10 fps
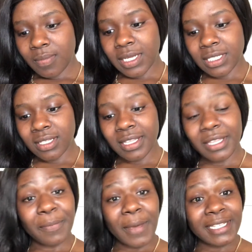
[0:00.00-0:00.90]

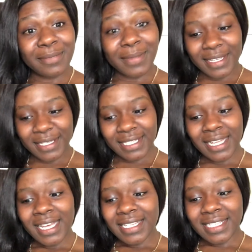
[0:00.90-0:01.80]
The
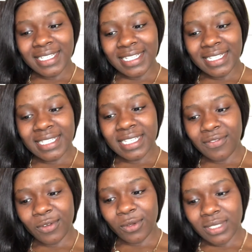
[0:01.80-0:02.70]
pessimist sees
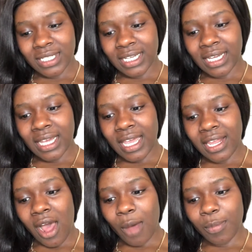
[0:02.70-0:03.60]
difficulty
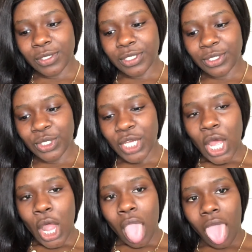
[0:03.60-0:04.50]
and opportunity.
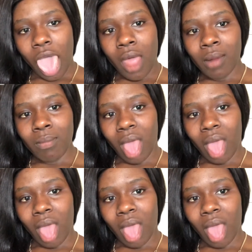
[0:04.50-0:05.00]
Okay.